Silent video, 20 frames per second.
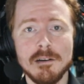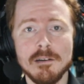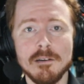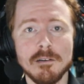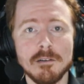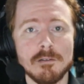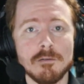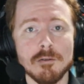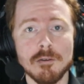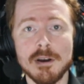
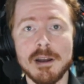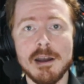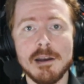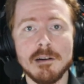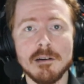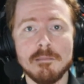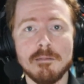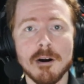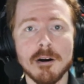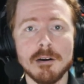You
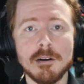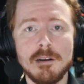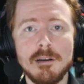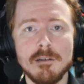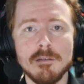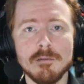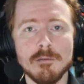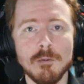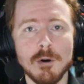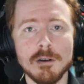create a party
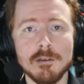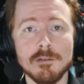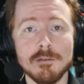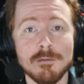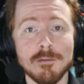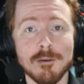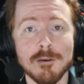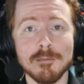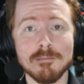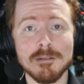of 1 to
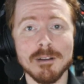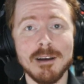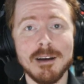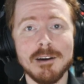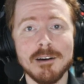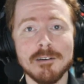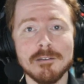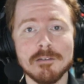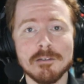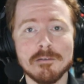4
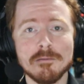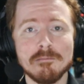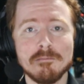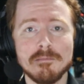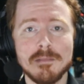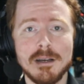players.